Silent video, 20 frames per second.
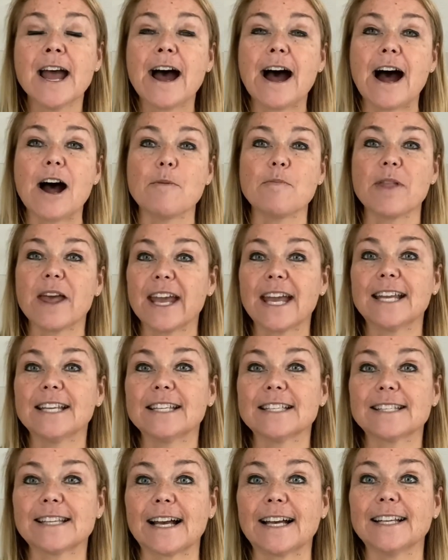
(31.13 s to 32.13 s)
Um, they had
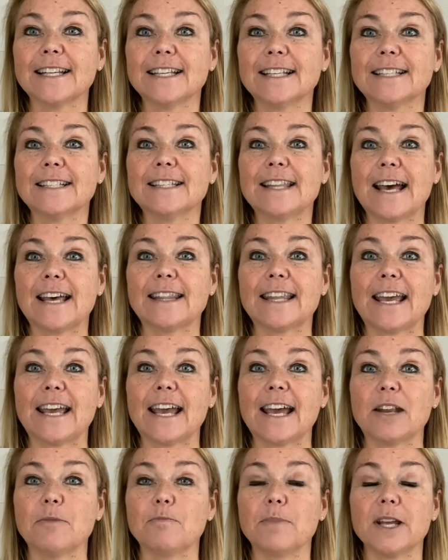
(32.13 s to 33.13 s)
decided that they
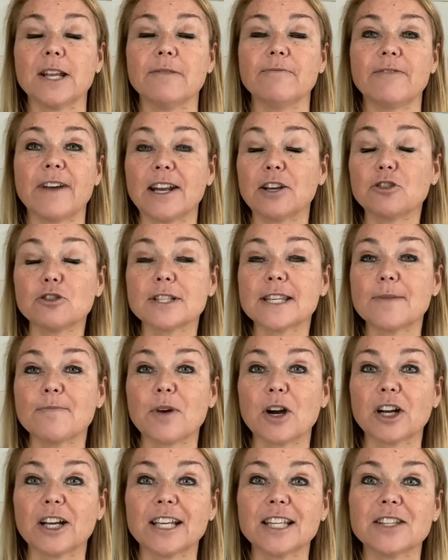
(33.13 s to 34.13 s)
had been vendors at
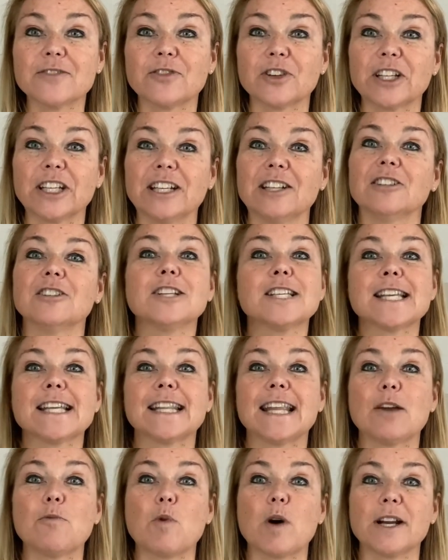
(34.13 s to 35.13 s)
markets for years and
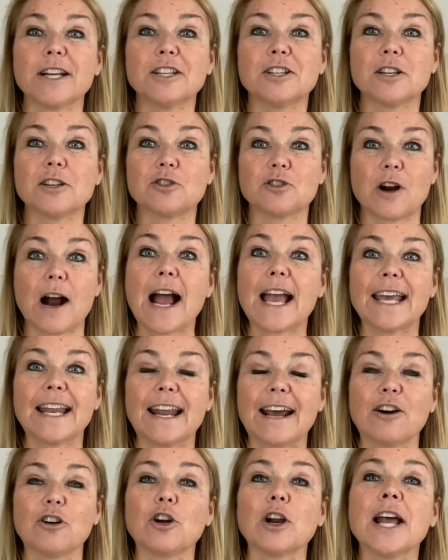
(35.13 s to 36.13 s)
they wanted to try it
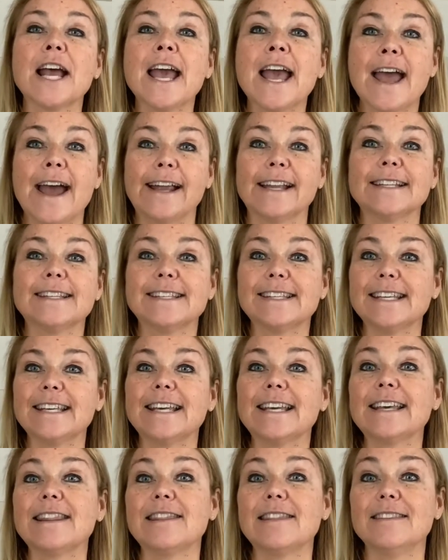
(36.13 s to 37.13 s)
out and
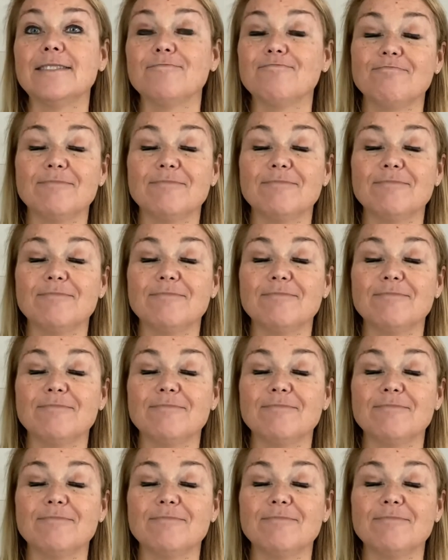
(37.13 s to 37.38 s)
see,